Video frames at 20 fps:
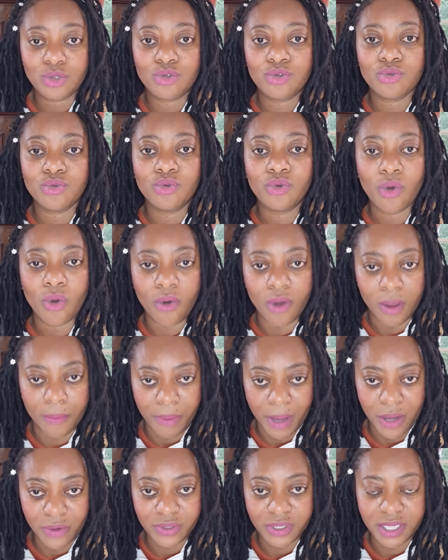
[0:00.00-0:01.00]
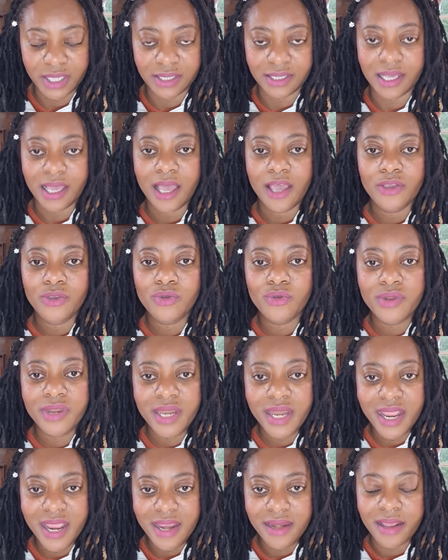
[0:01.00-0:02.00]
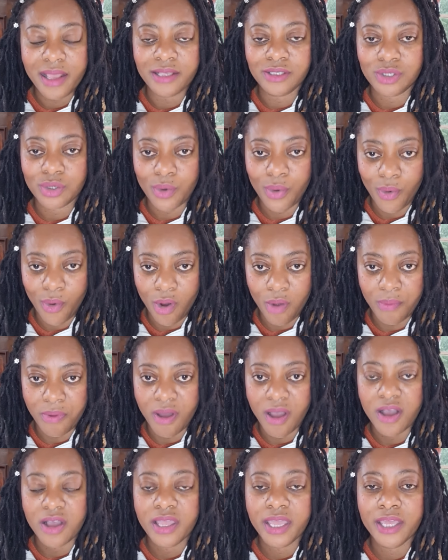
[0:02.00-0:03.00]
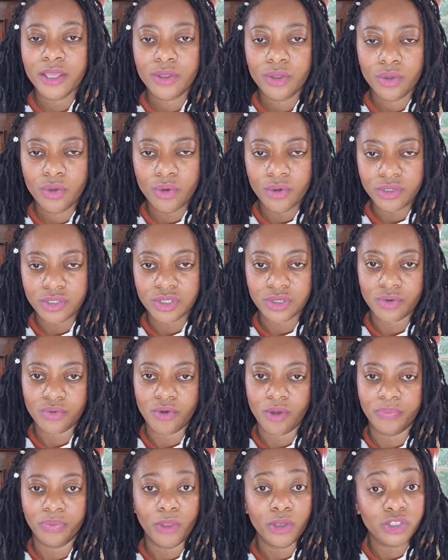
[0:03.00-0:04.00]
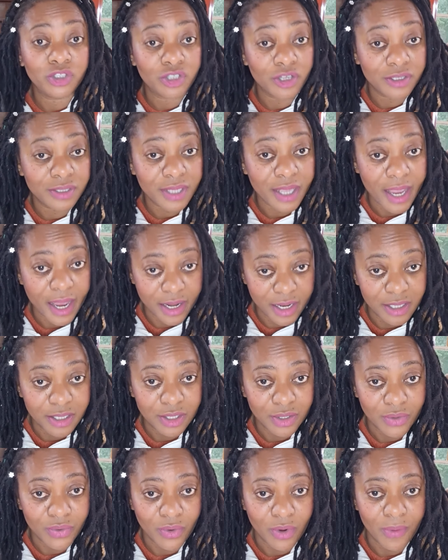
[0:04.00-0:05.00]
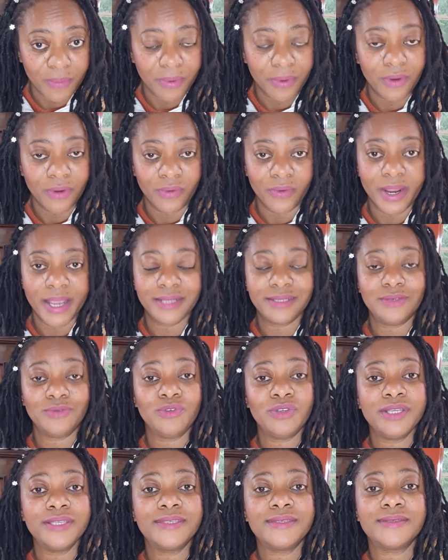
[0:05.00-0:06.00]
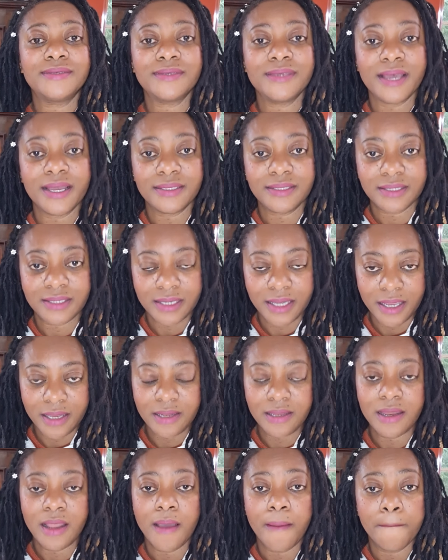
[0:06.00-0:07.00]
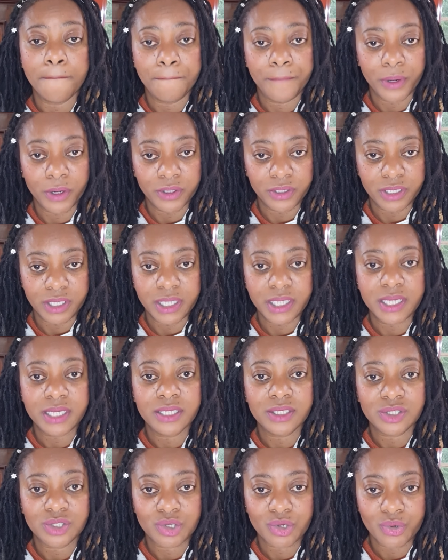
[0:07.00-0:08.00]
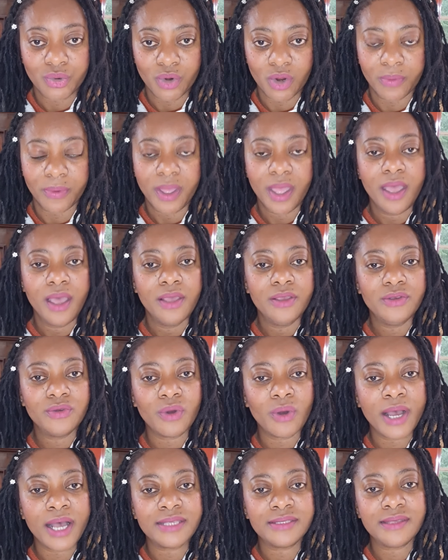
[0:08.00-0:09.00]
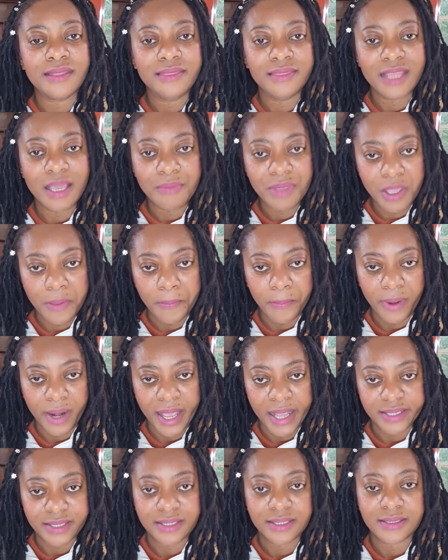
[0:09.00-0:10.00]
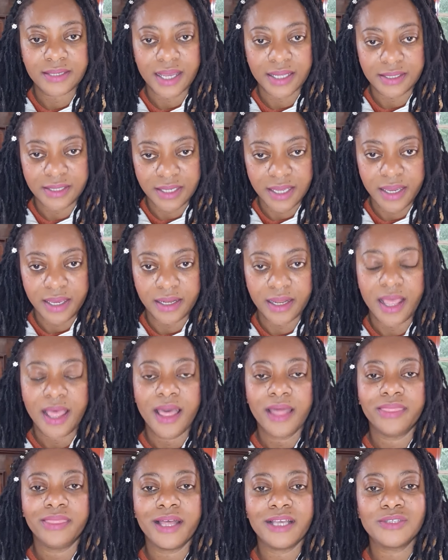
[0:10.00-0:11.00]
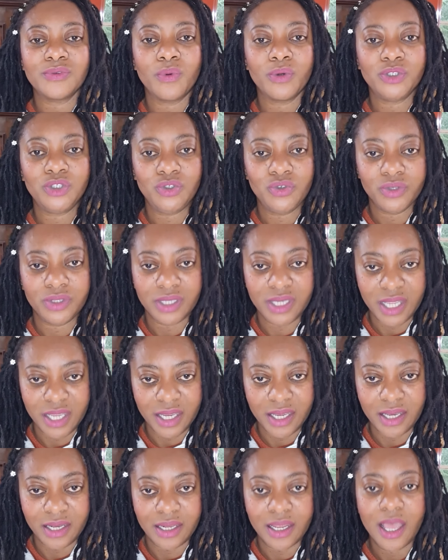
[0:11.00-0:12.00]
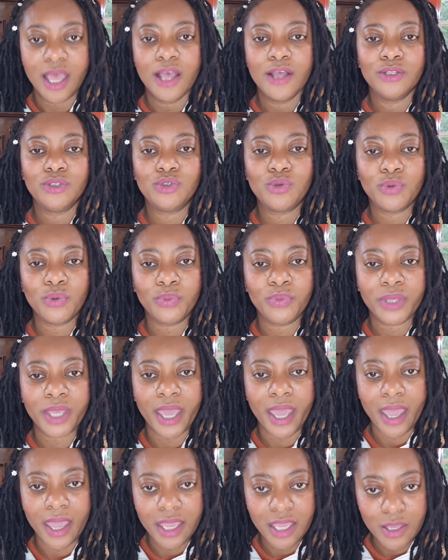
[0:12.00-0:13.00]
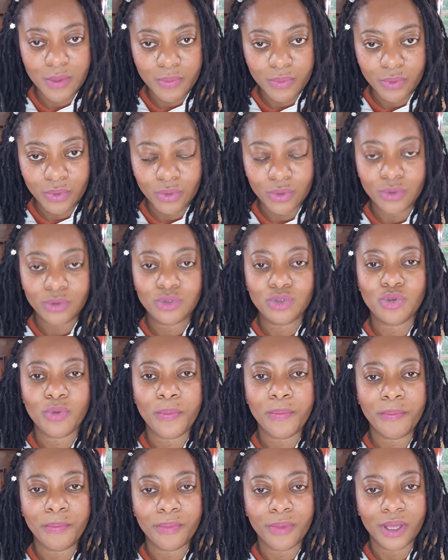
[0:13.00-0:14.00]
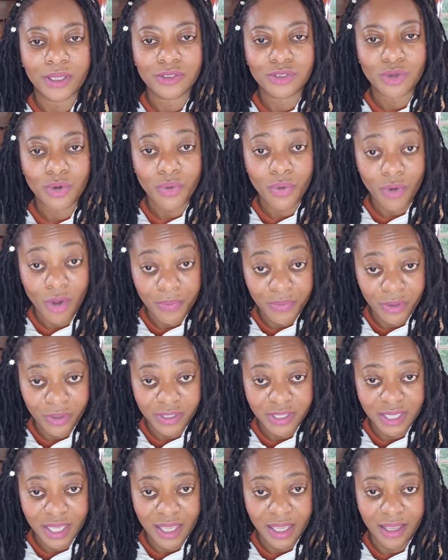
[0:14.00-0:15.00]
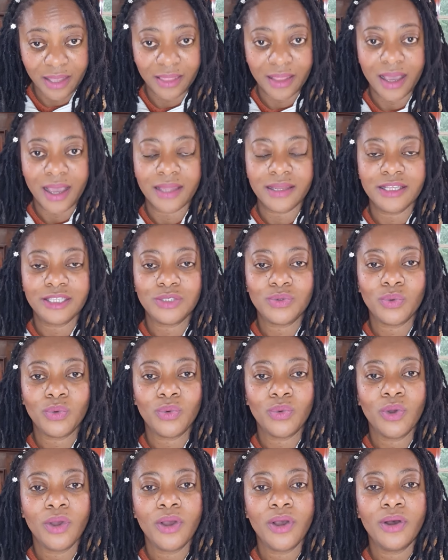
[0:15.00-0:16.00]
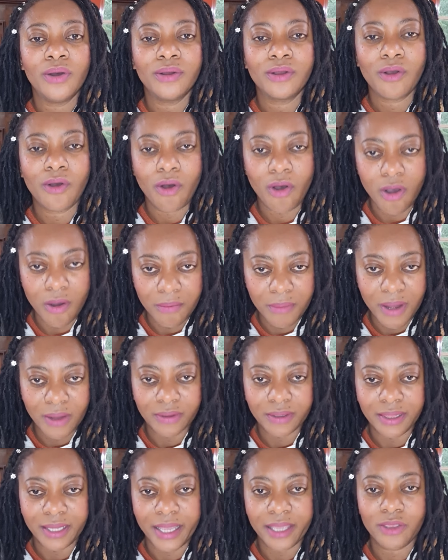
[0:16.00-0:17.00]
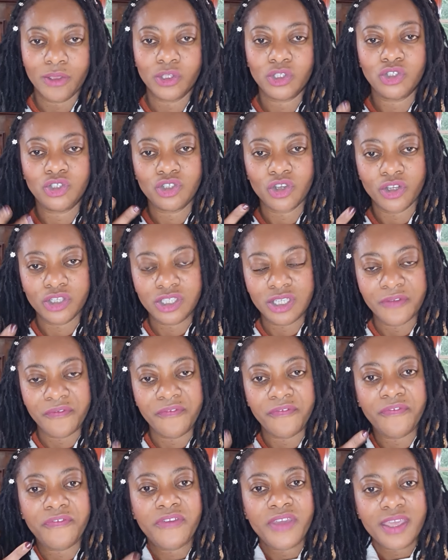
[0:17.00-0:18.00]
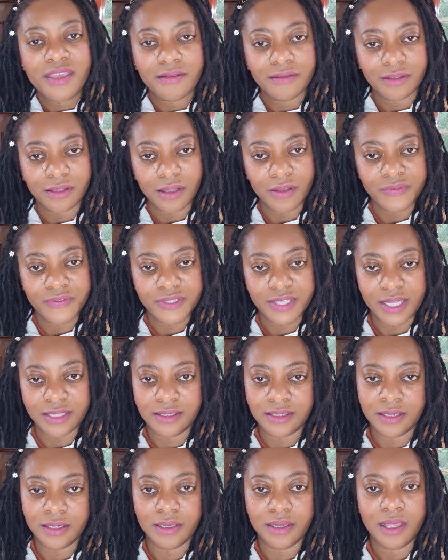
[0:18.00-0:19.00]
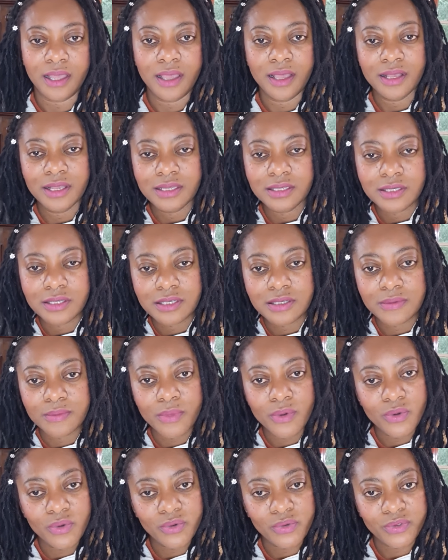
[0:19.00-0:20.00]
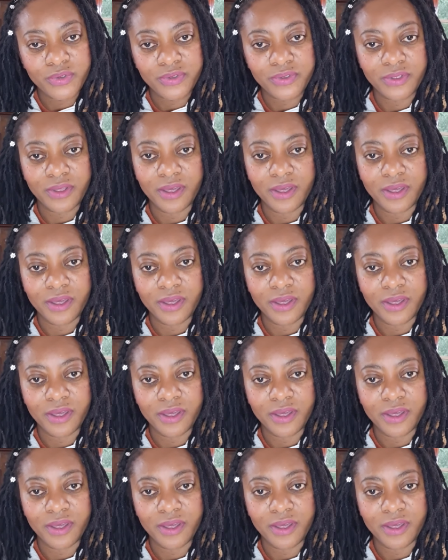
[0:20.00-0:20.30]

to go about it. You need a scrub, a good scrub, not just any scrub, all right? You need Satin Body Scrub. You, as the name implies, satin, that's what you need to be able to scrub your skin and it will come out like you touch the feel of satin, smooth